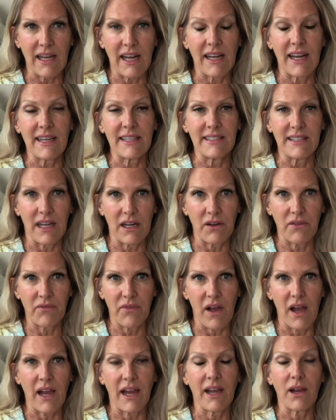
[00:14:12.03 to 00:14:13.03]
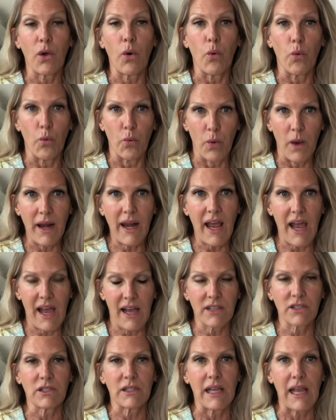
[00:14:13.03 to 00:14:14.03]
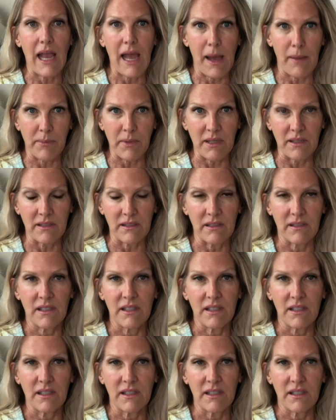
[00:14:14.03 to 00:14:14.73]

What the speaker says: and identifying what actually happened,